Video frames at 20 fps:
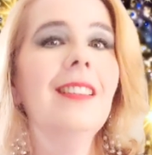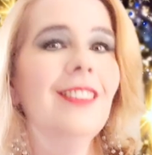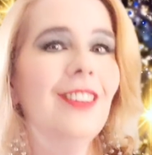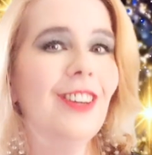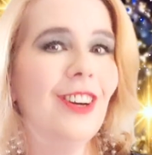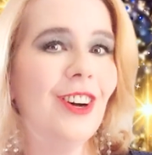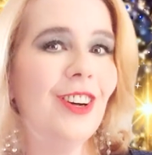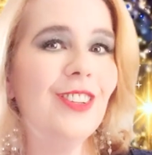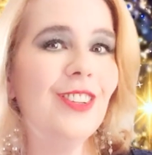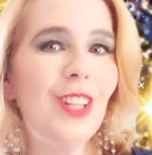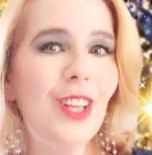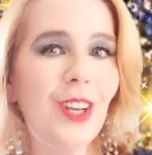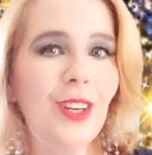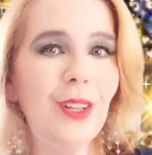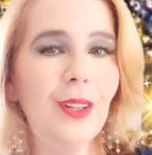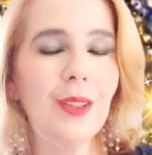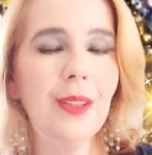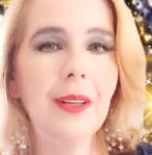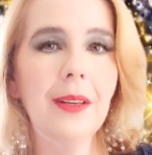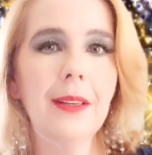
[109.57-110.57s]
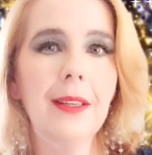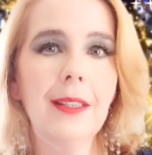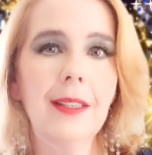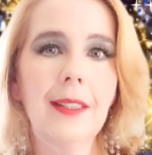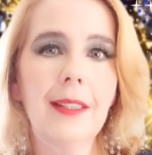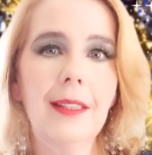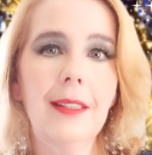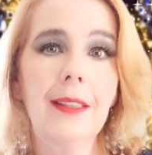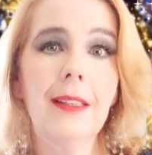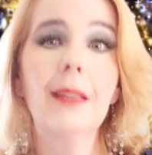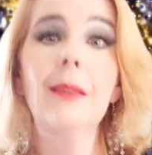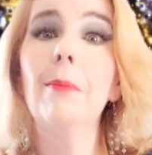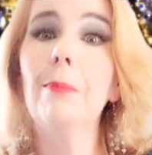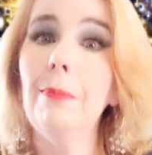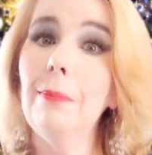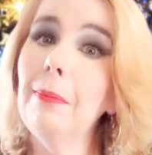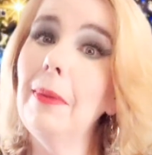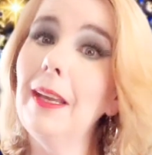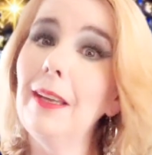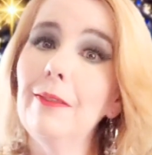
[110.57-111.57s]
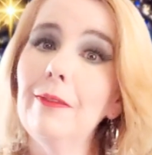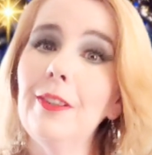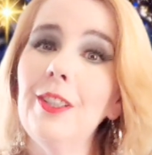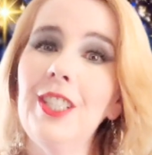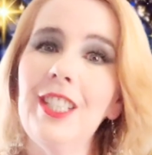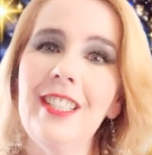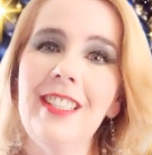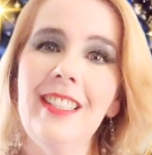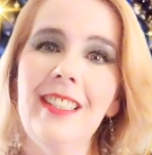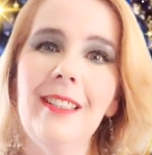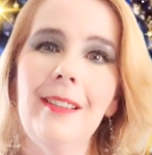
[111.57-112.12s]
on the earth barefooted.